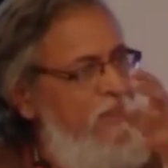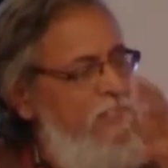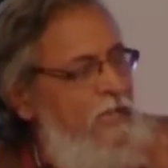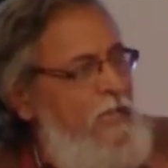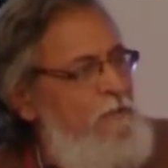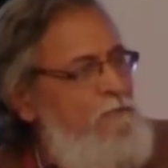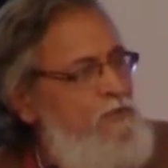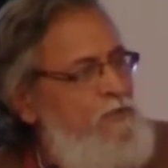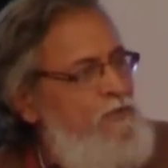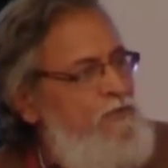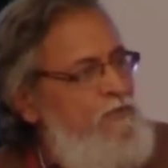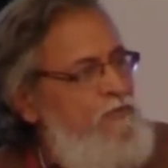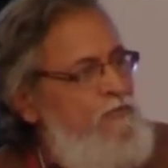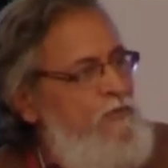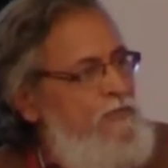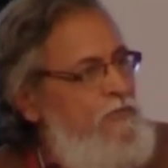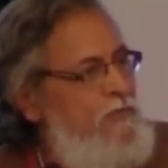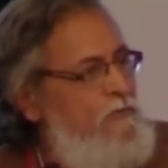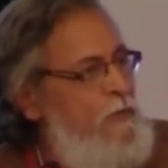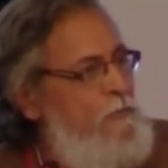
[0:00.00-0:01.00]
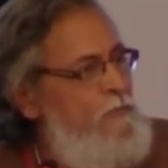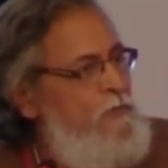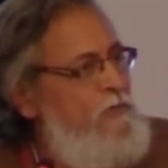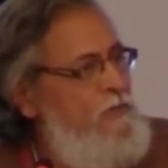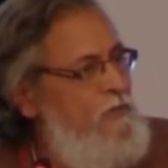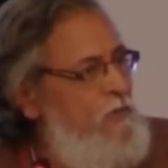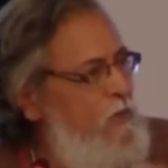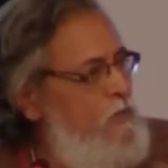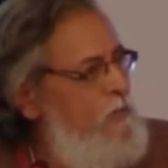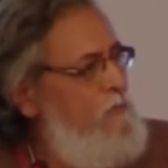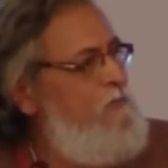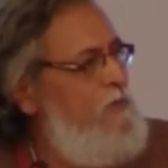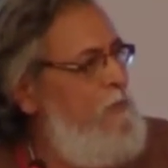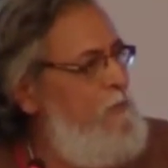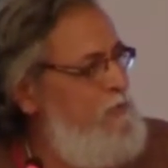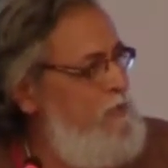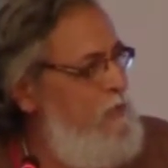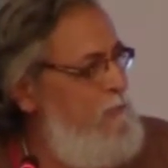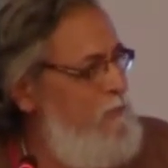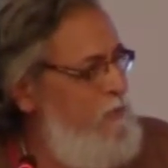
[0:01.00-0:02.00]
can be used for developing a lot of
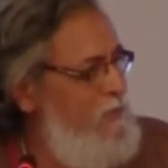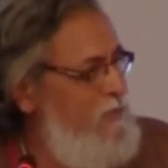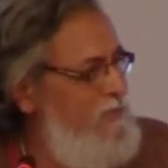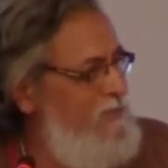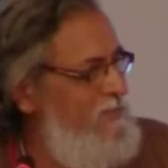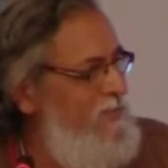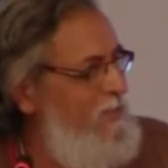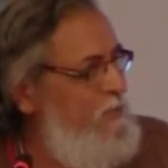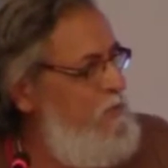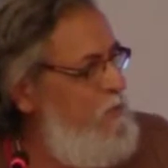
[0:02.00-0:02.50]
commercial products.